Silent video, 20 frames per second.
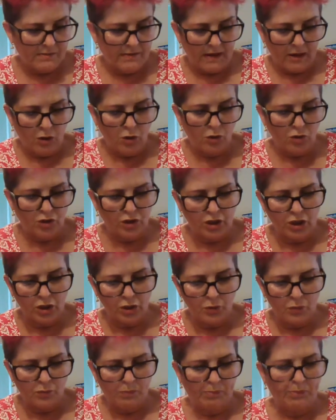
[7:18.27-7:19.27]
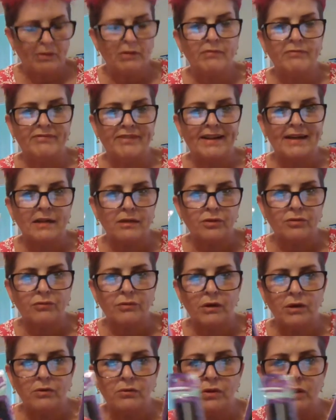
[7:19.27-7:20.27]
hook and loop
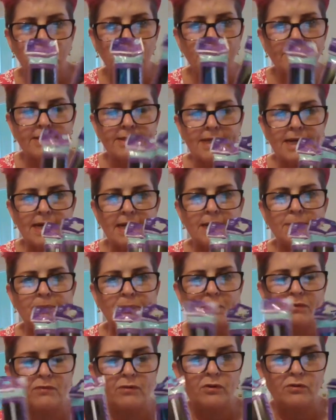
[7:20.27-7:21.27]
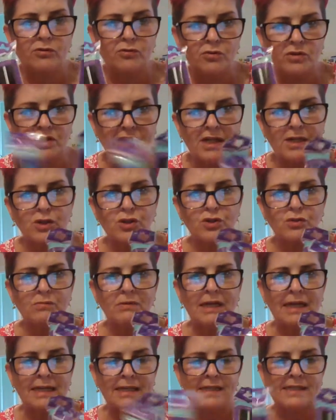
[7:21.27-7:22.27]
Velcro tape to attach some
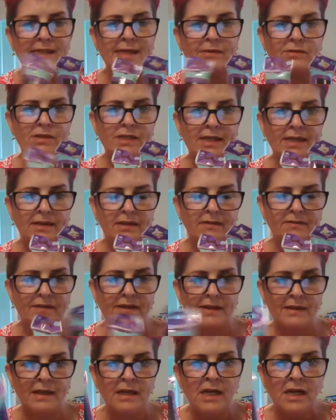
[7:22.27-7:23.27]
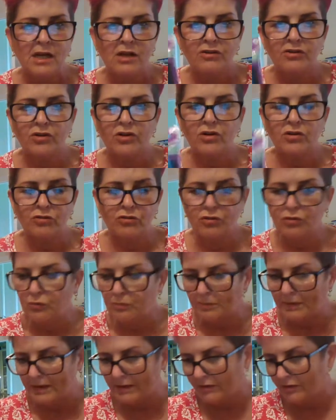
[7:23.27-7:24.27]
lights outside the van. So I've got two
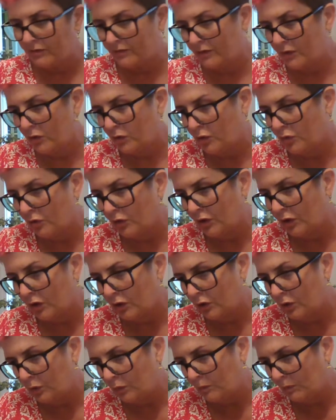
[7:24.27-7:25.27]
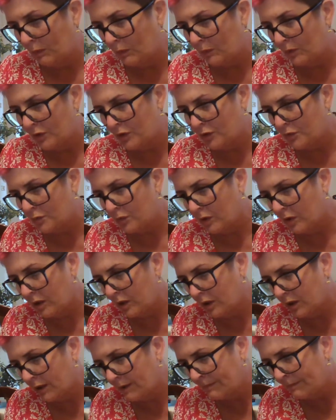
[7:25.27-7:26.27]
packs of the hook and loop, which were...